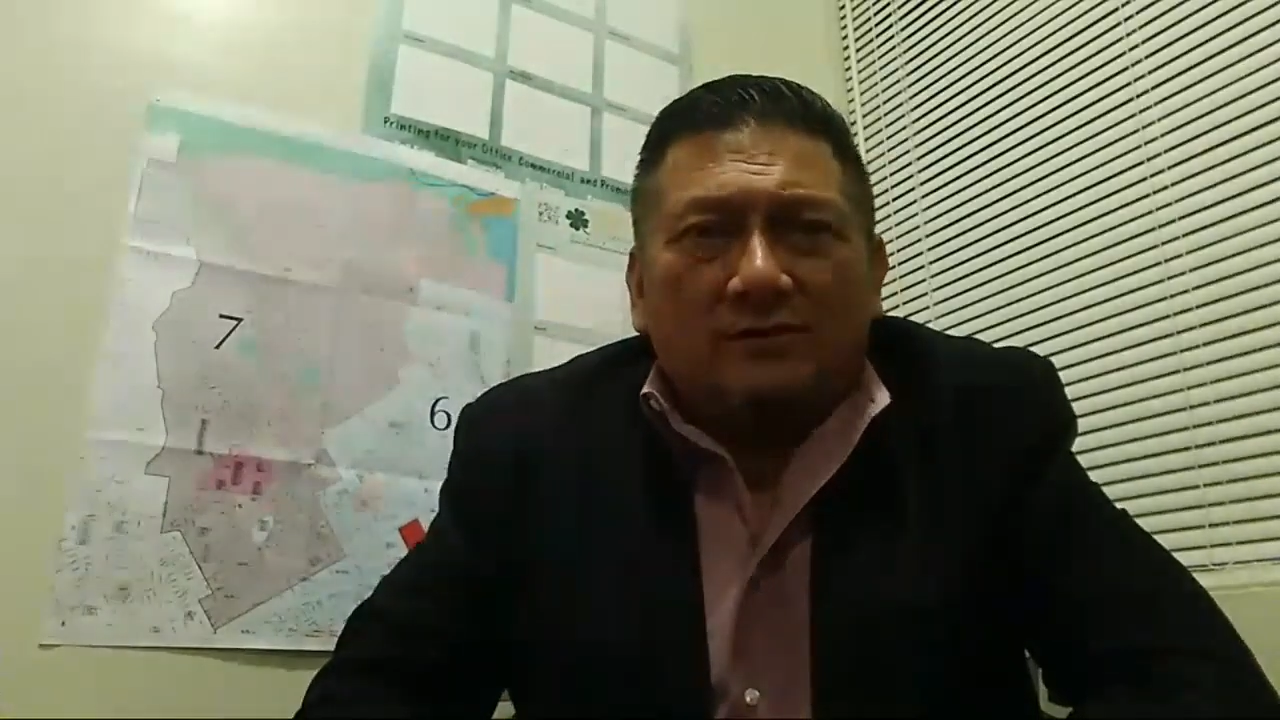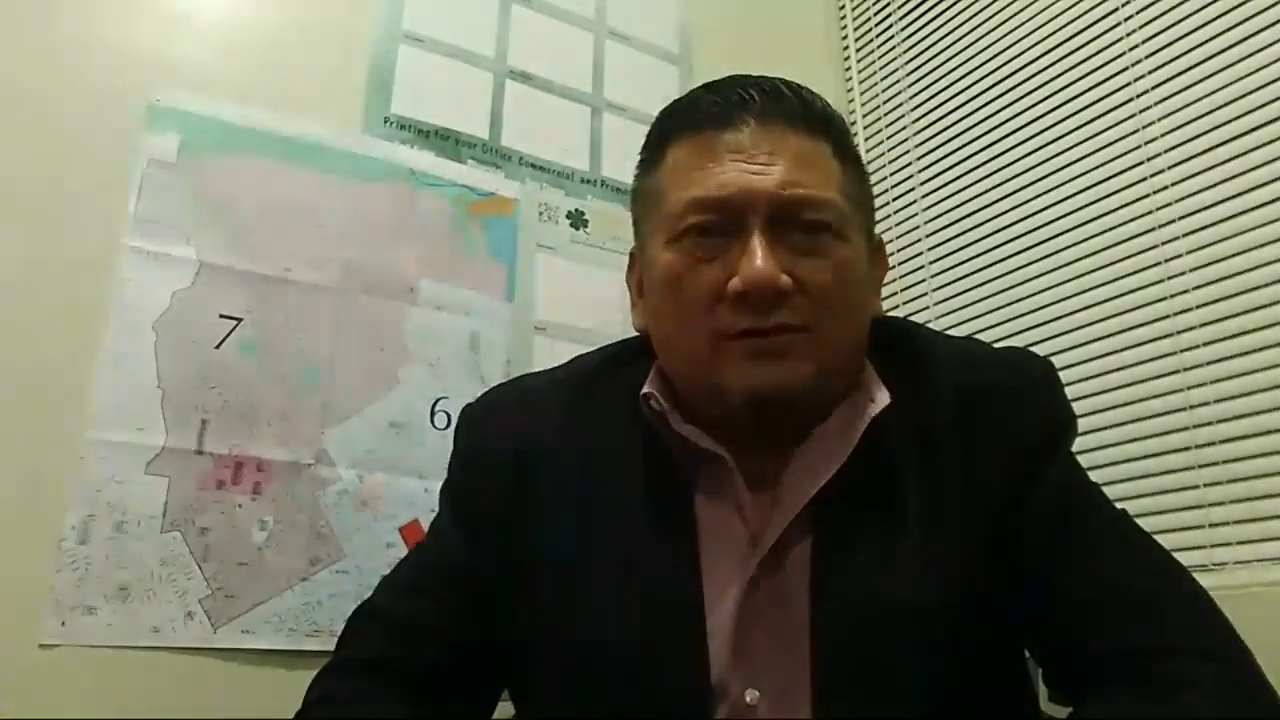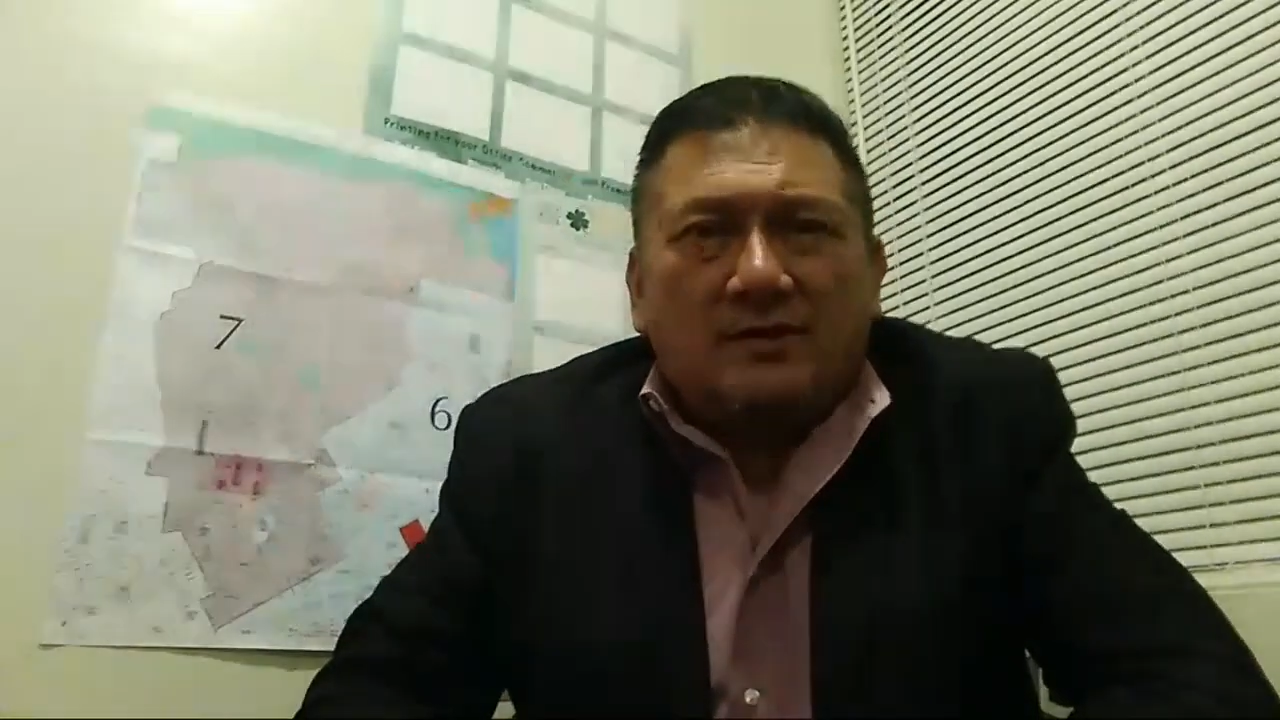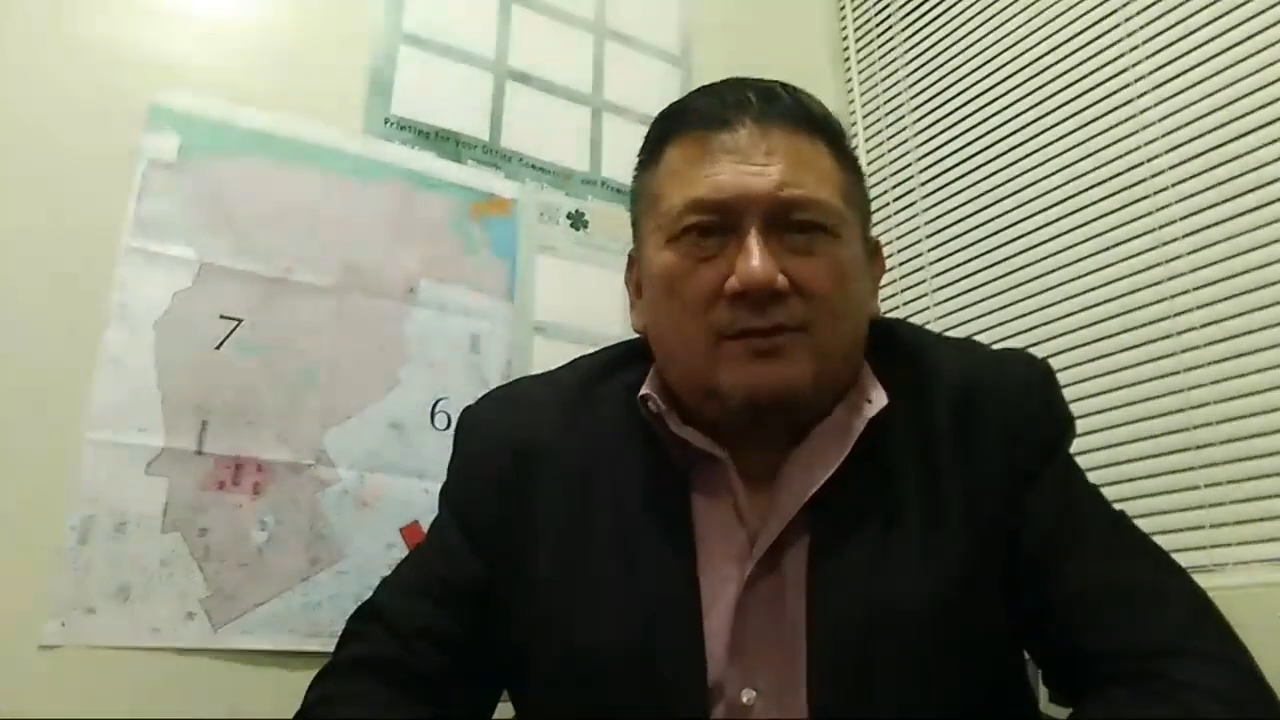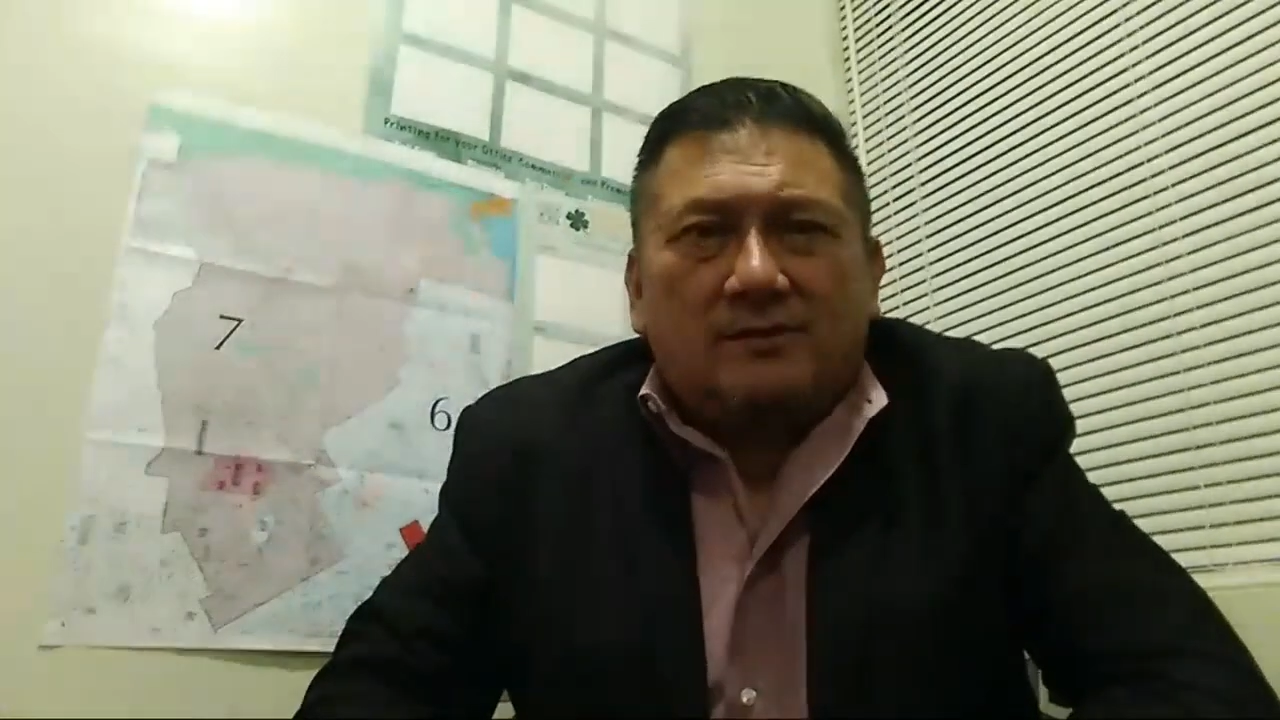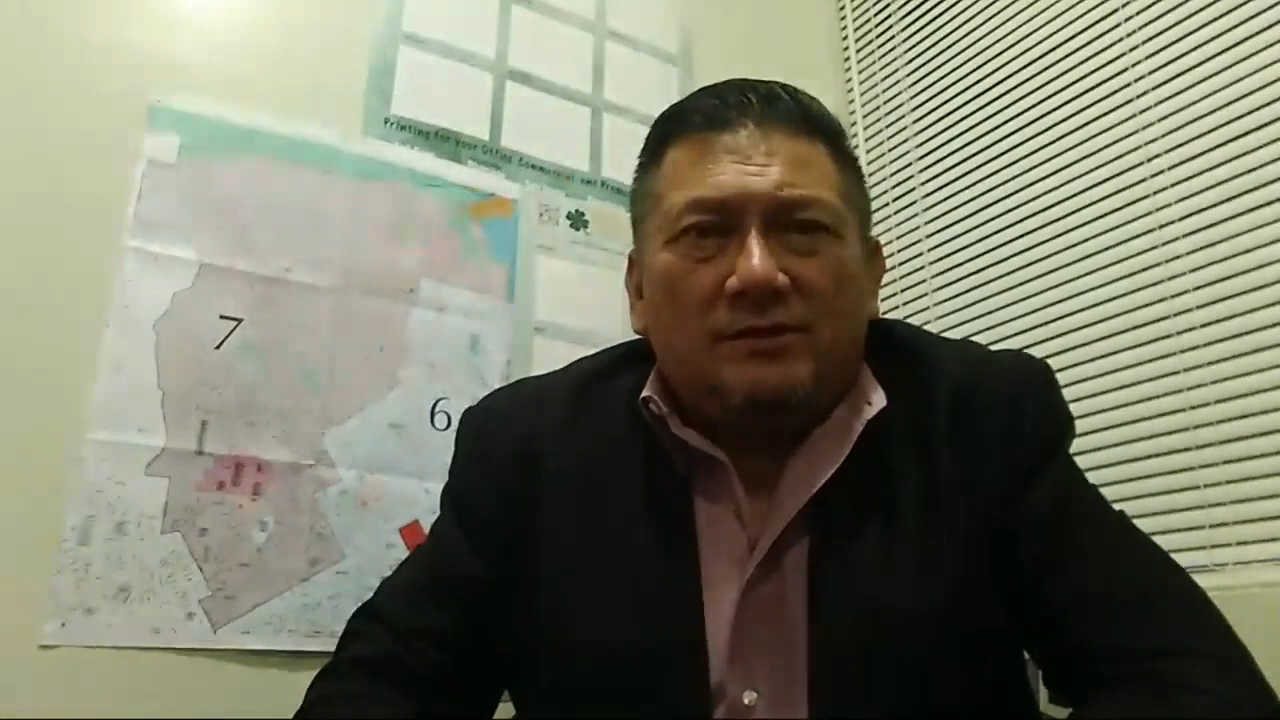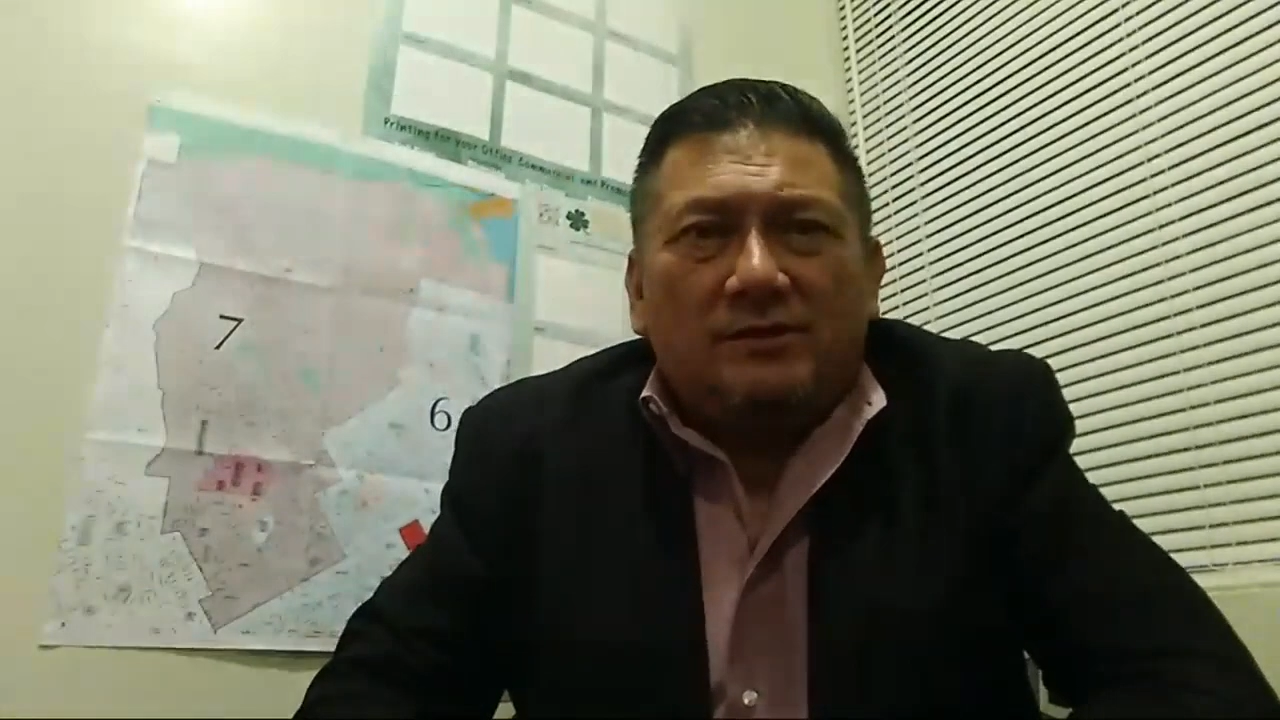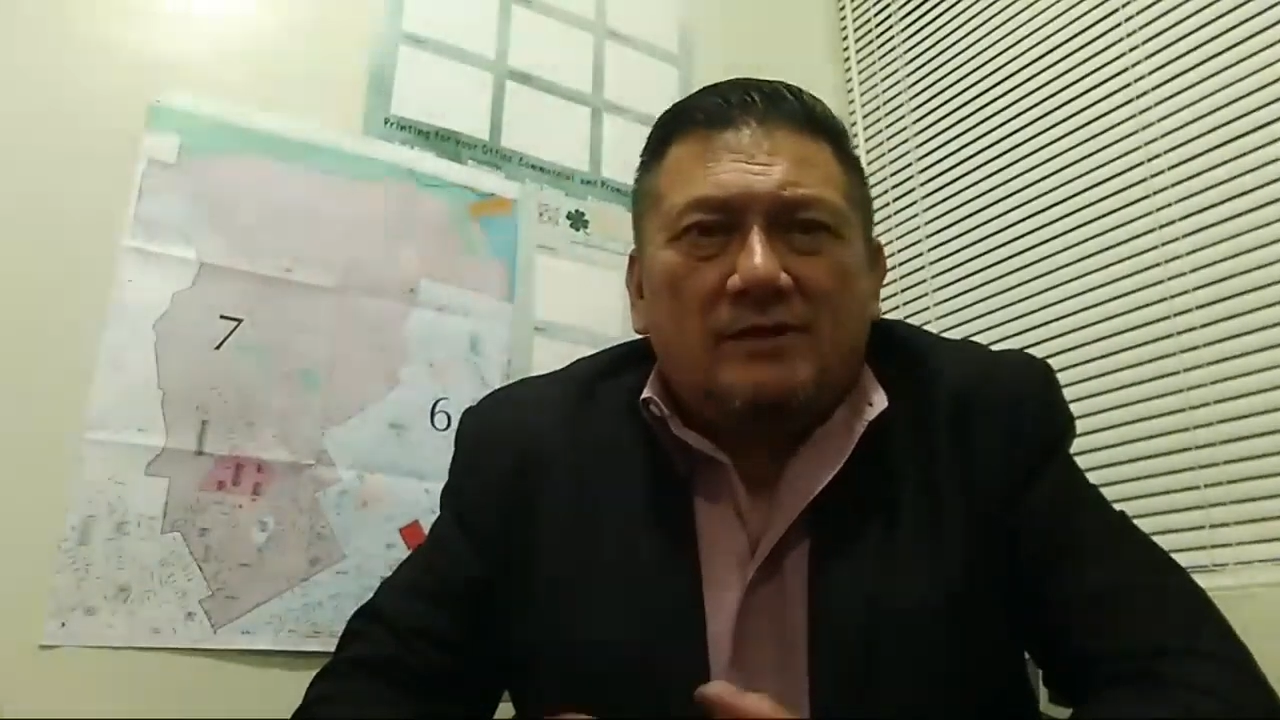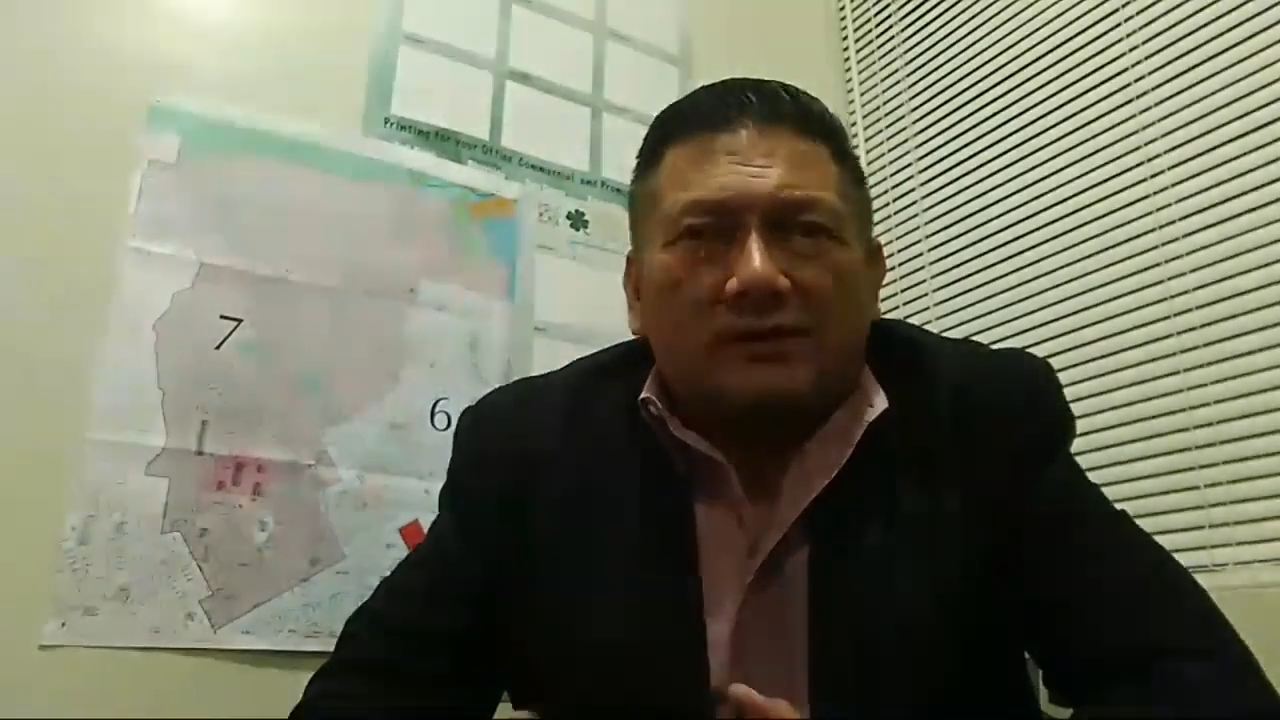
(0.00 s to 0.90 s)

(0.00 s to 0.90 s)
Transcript: that you're not